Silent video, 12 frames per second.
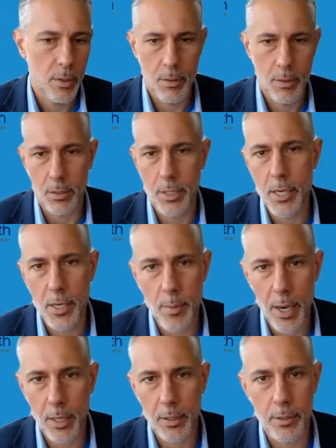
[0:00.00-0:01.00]
I'll take you
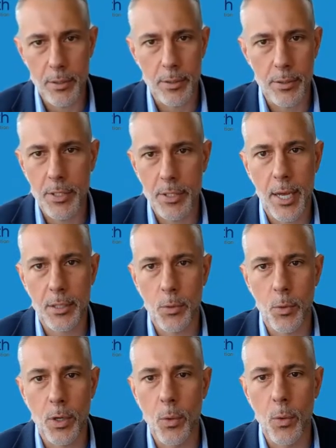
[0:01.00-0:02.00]
back to your Stats
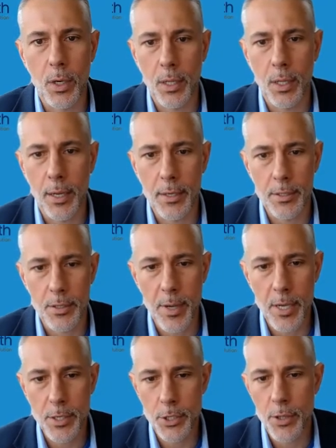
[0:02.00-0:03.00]
101 class. You
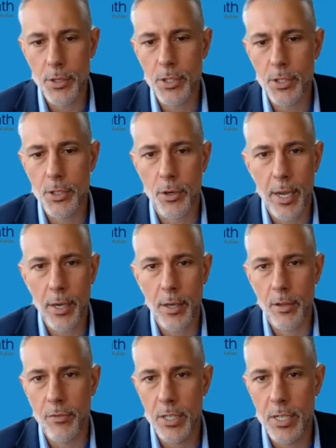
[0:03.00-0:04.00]
measure the strength
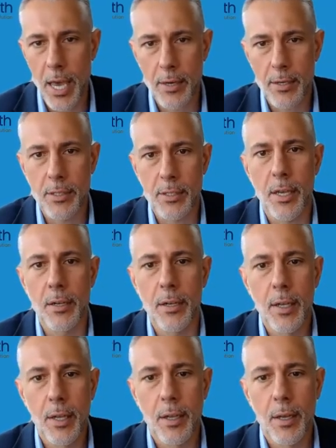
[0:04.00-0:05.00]
of a data set
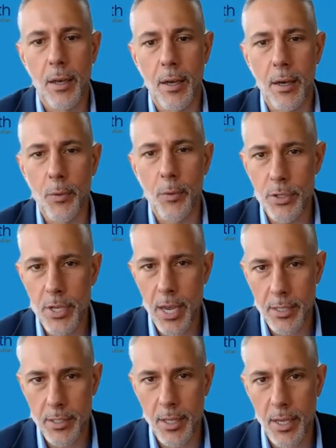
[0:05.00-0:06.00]
when you
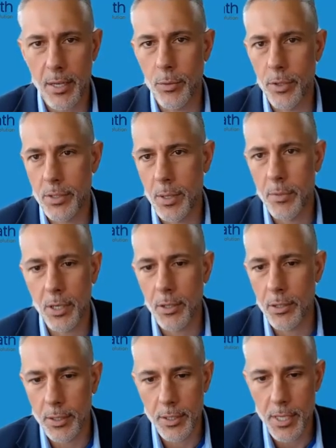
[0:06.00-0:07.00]
test that with something
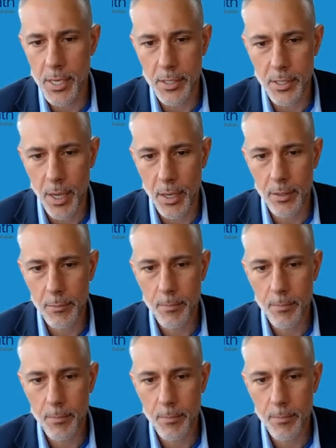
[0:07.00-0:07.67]
called a T-stat.